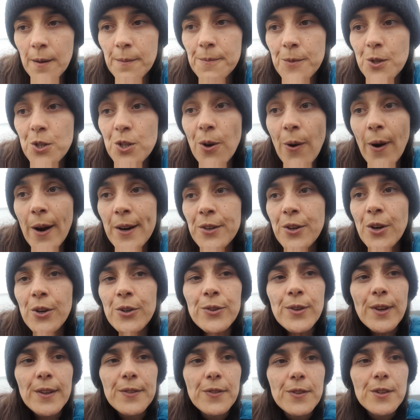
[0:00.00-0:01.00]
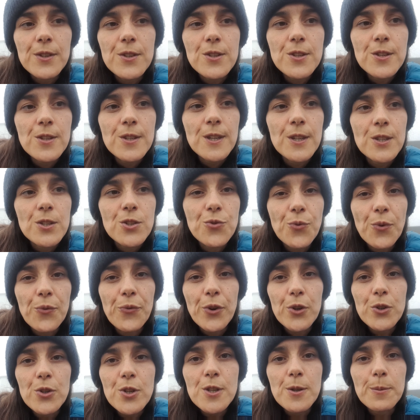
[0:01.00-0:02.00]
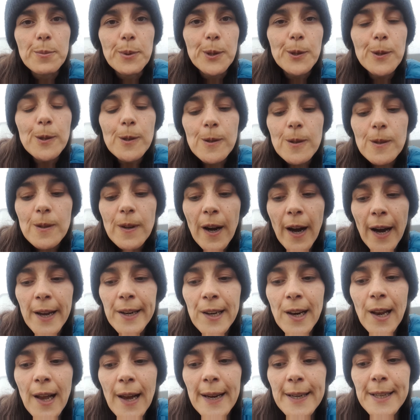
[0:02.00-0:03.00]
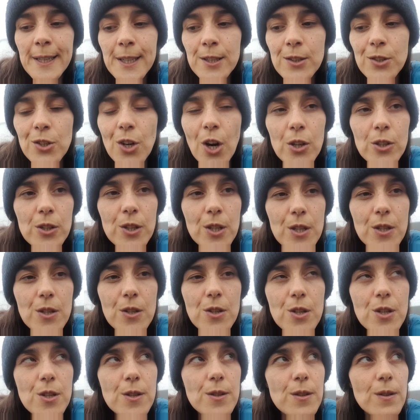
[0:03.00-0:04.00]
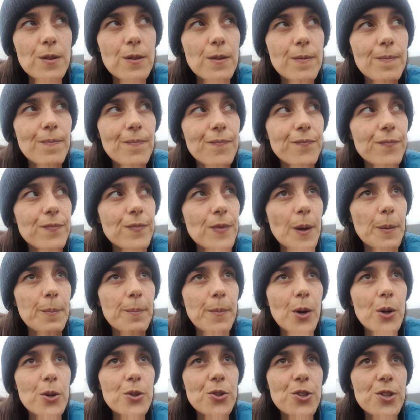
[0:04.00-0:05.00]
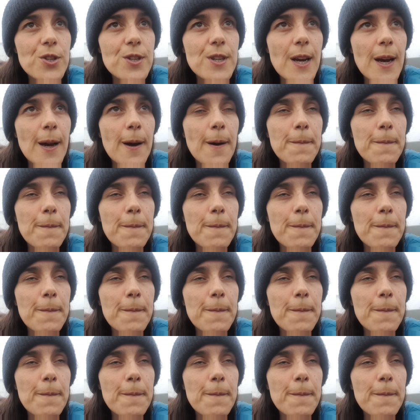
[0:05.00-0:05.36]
So I know that this is reversible, unlike doctors, most